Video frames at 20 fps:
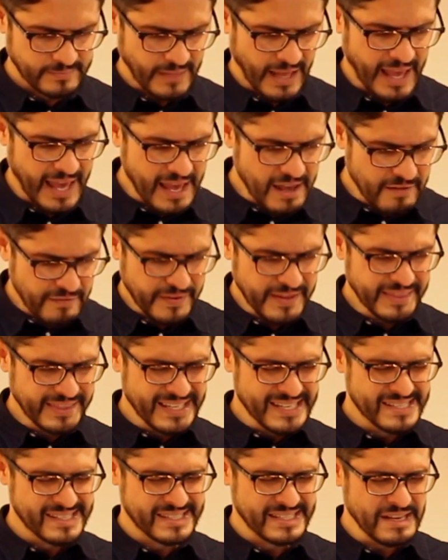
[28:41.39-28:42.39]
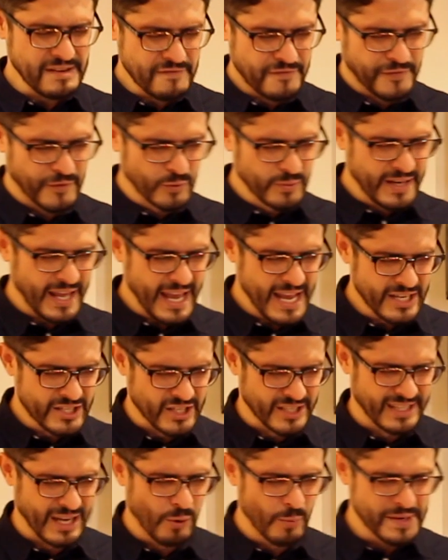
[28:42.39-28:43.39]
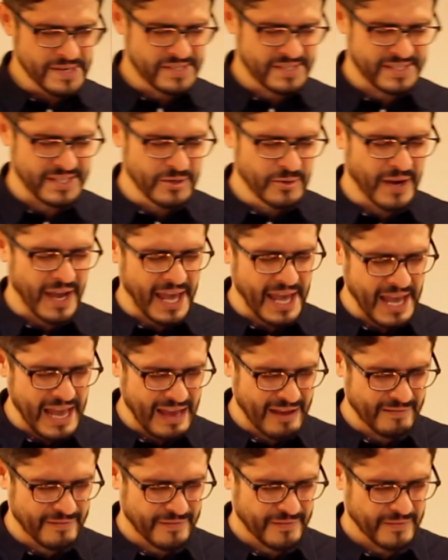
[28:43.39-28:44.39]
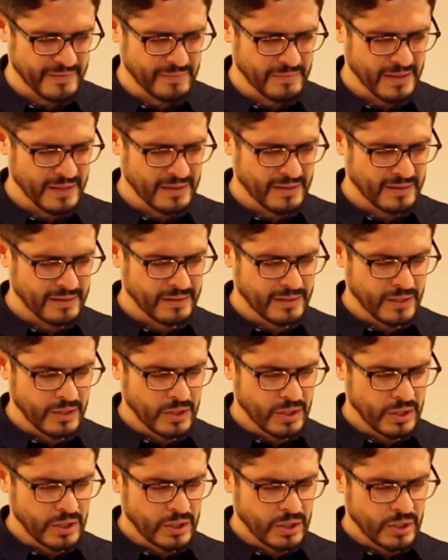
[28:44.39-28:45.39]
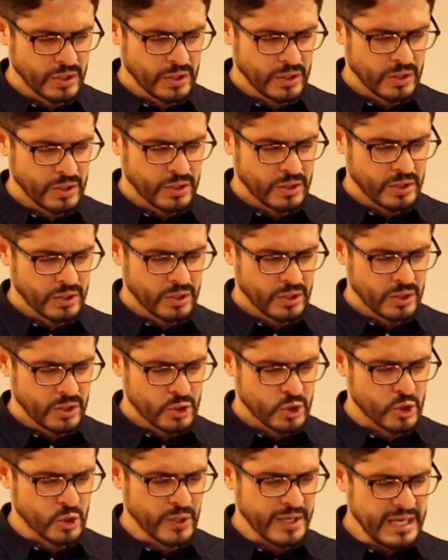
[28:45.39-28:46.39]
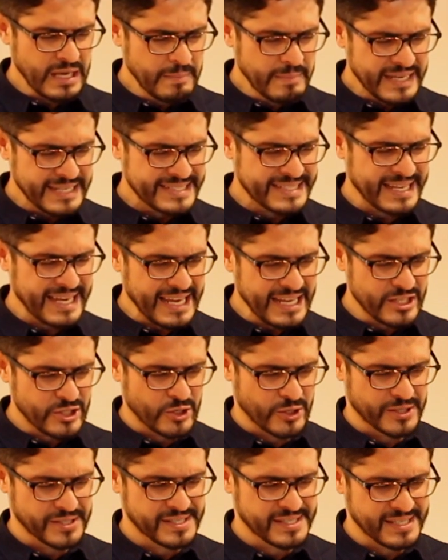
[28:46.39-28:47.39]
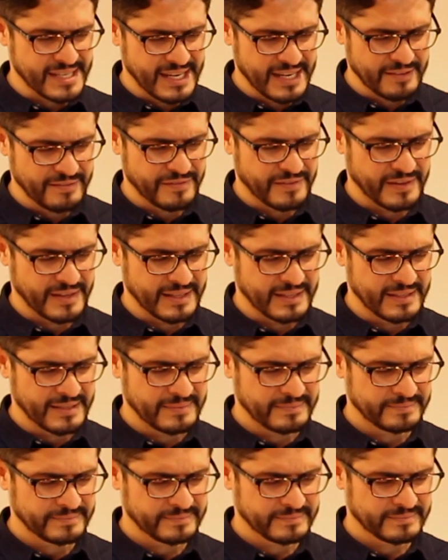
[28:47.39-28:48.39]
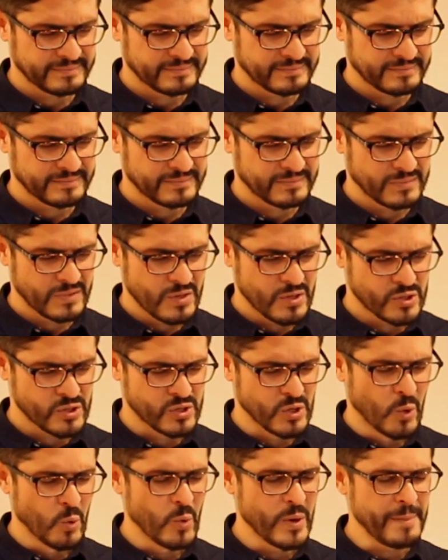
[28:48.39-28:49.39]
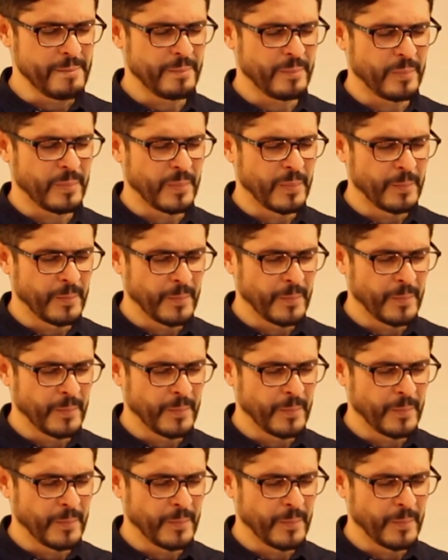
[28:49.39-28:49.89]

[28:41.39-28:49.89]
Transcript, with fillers: having this sinful nature that we still have, to imitate Your Son, Father. So we